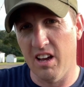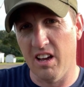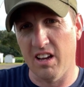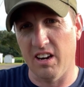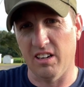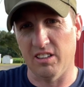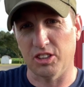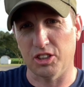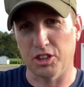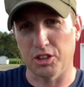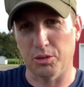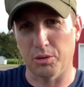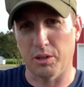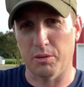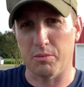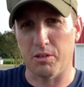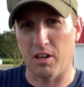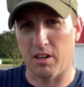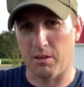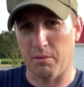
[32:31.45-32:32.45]
I'll show you what I'm
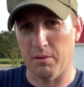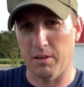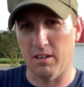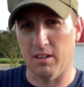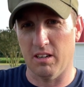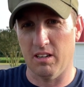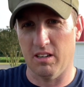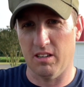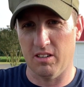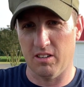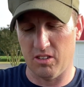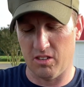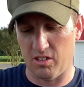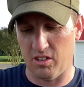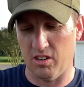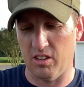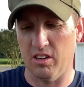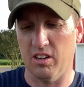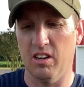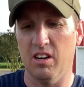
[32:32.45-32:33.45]
talking about.
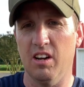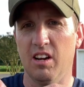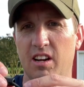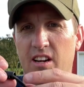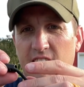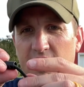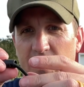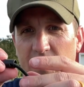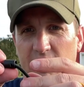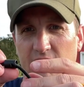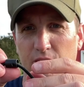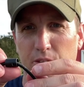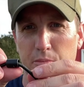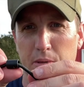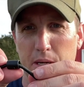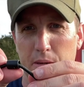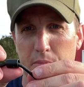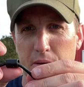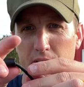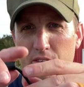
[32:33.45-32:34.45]
So, got a little
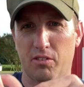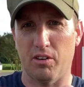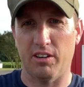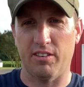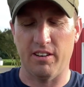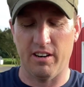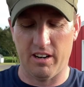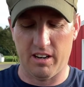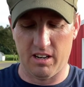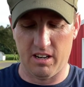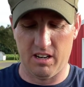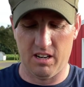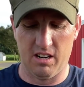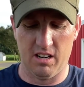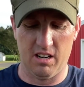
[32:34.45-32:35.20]
bitty piece right there.